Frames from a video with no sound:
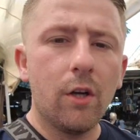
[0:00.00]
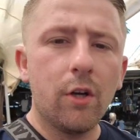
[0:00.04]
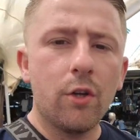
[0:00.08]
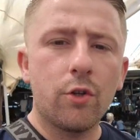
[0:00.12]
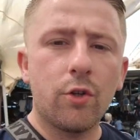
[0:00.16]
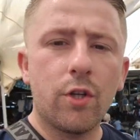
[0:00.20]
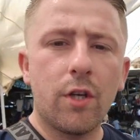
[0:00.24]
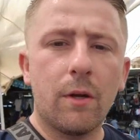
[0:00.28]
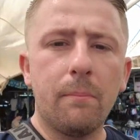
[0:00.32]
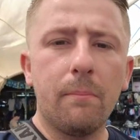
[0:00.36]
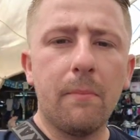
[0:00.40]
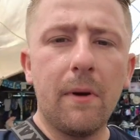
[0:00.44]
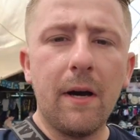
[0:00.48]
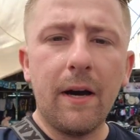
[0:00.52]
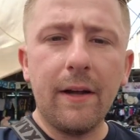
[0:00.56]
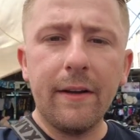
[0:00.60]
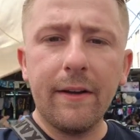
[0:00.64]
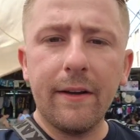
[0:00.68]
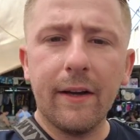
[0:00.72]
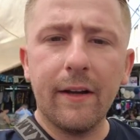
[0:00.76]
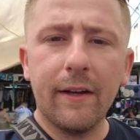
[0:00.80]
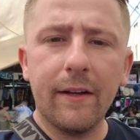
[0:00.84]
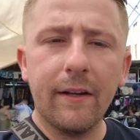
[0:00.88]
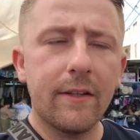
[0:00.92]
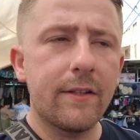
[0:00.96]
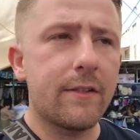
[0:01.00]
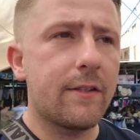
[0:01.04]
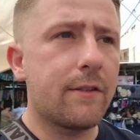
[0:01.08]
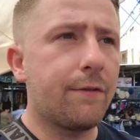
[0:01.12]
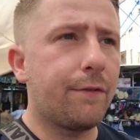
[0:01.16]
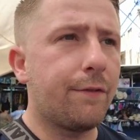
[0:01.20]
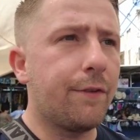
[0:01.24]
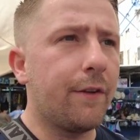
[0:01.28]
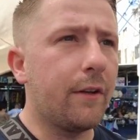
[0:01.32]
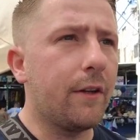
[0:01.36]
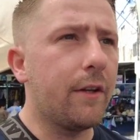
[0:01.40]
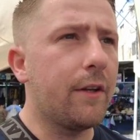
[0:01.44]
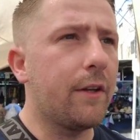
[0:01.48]
So your man is
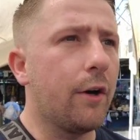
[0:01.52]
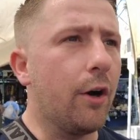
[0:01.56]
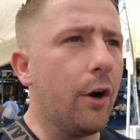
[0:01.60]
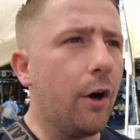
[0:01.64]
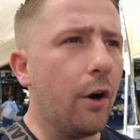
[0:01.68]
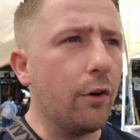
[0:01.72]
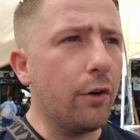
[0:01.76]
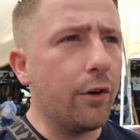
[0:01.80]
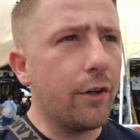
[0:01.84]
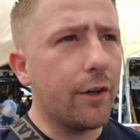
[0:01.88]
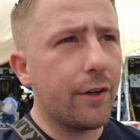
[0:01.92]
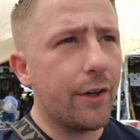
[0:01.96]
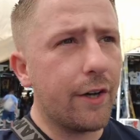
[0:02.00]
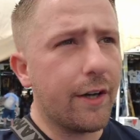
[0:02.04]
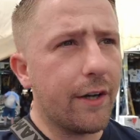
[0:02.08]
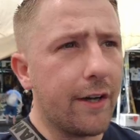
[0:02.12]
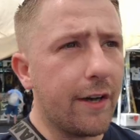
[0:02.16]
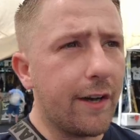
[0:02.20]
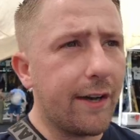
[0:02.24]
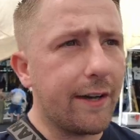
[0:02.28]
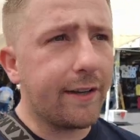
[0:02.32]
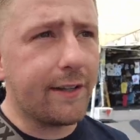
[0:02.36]
feeling hungry. I